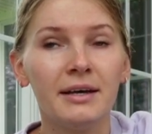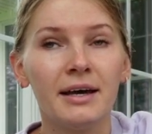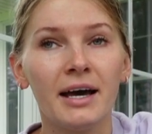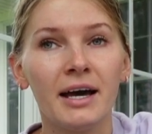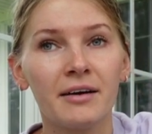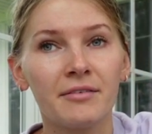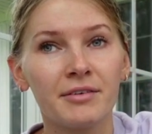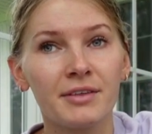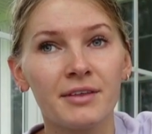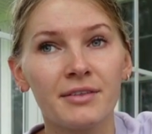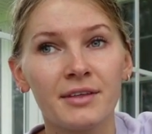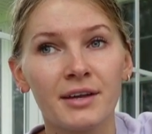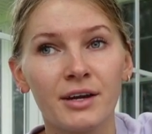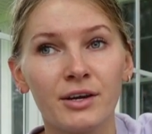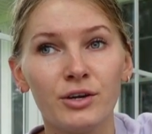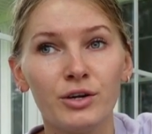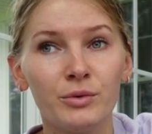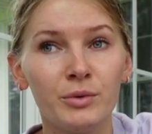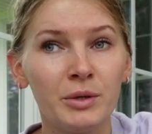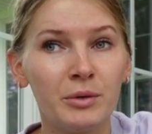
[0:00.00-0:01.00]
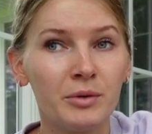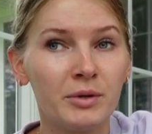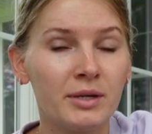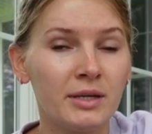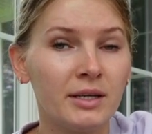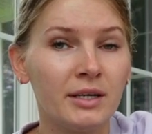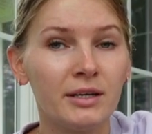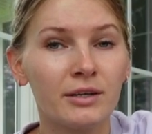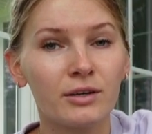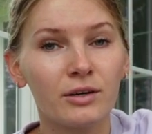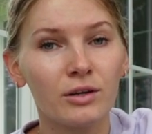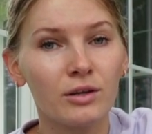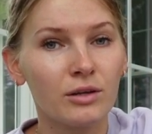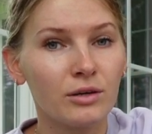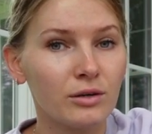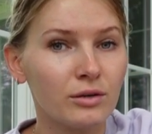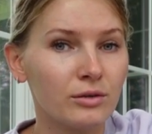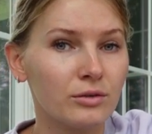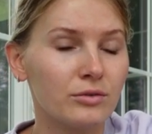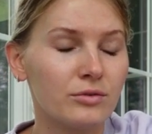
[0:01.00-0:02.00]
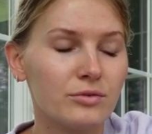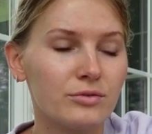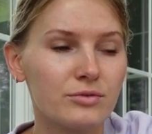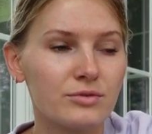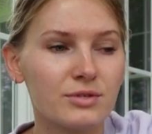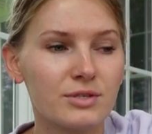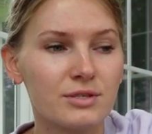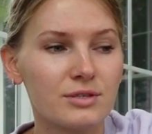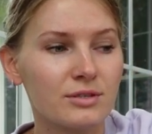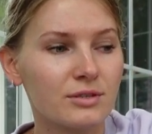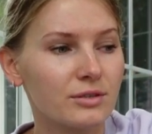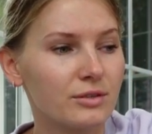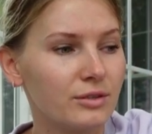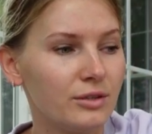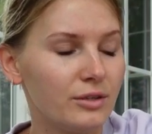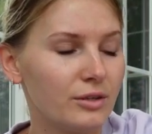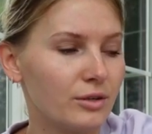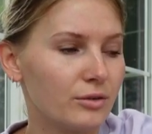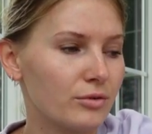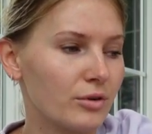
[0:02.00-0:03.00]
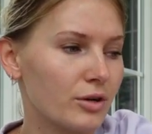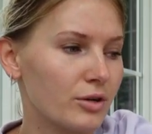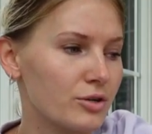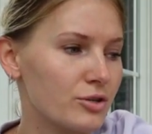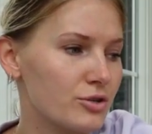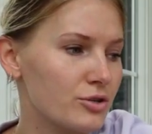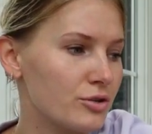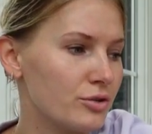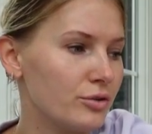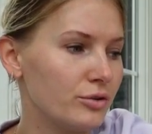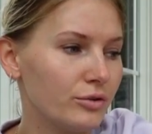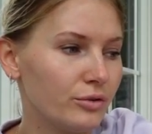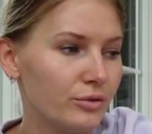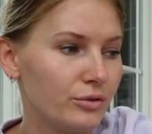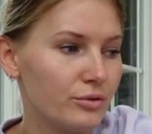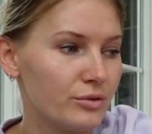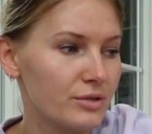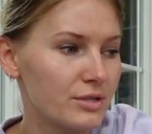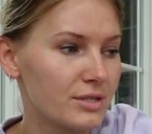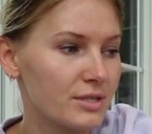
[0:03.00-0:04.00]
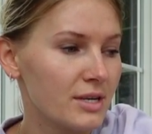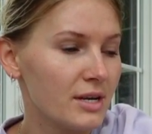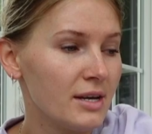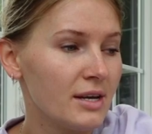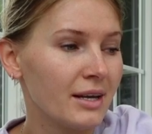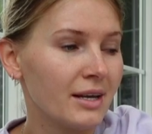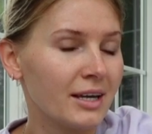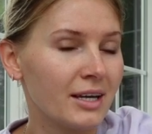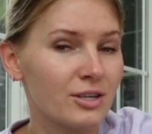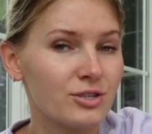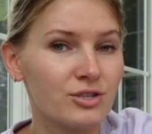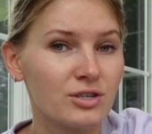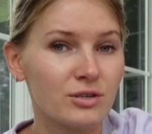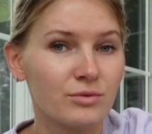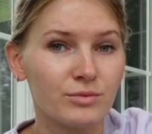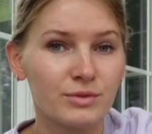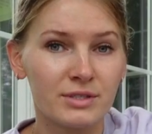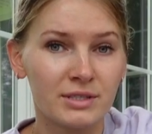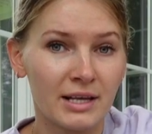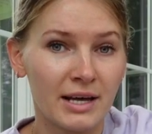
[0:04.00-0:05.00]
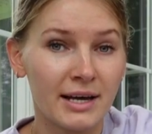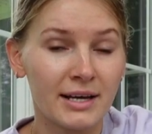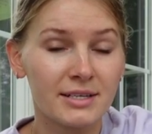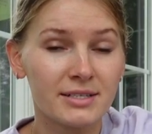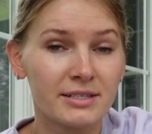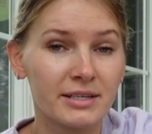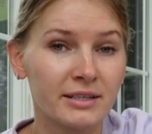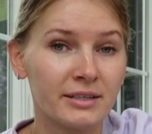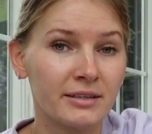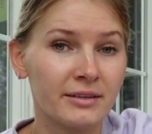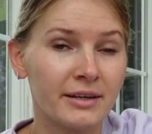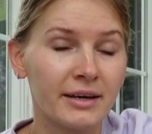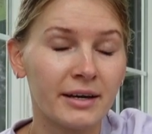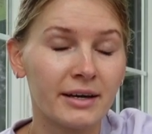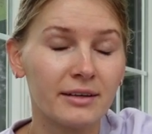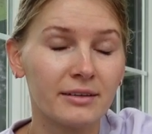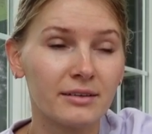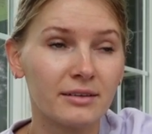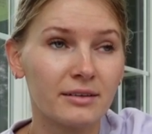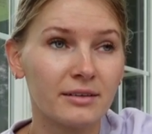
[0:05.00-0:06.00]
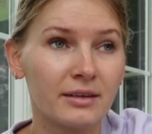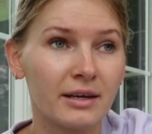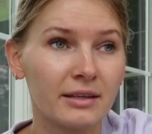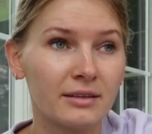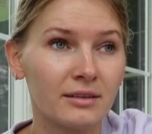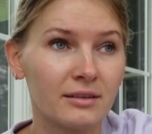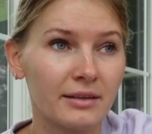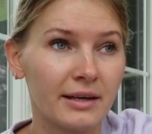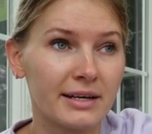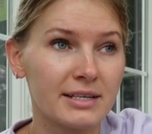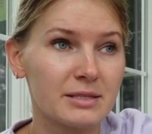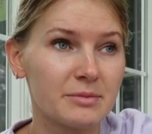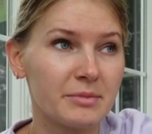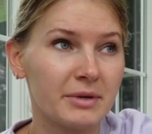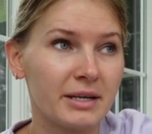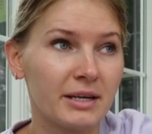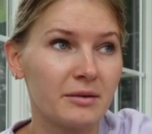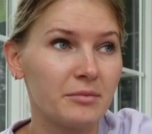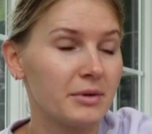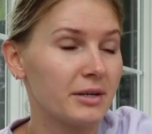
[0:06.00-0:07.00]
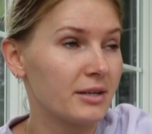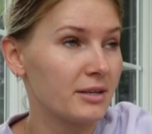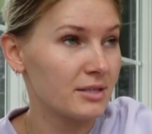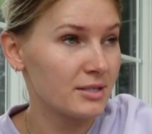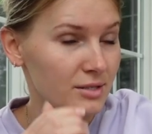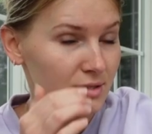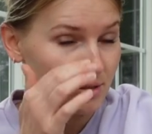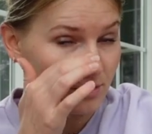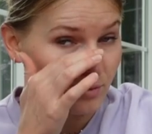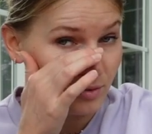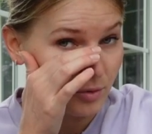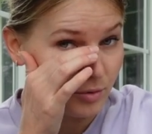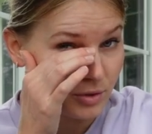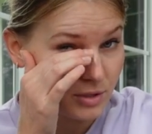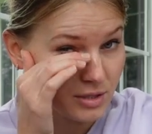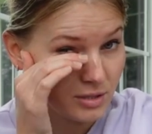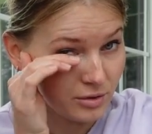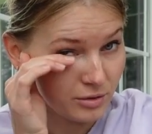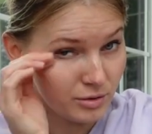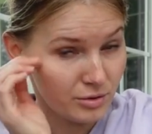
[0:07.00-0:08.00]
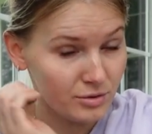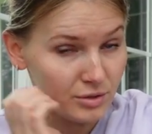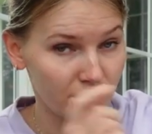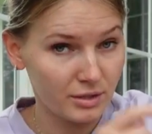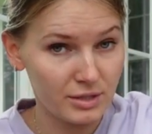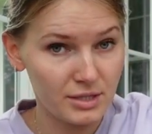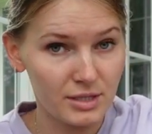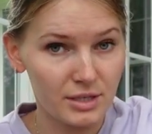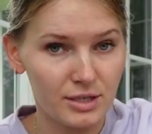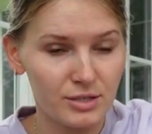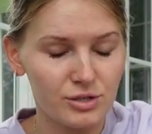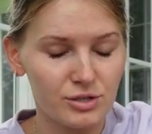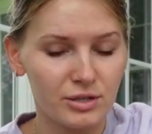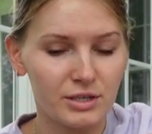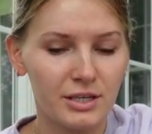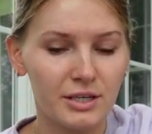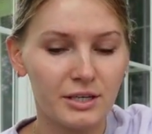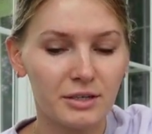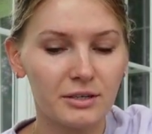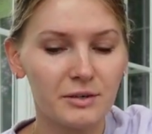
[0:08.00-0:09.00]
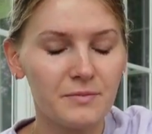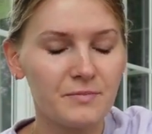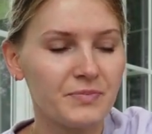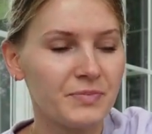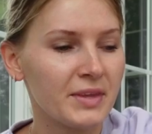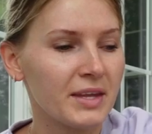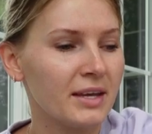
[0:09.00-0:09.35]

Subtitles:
Everything that I knew we would need, clothes, you know, our shoes. Kitchen was last. I did that at the last minute because we were still using this kitchen here.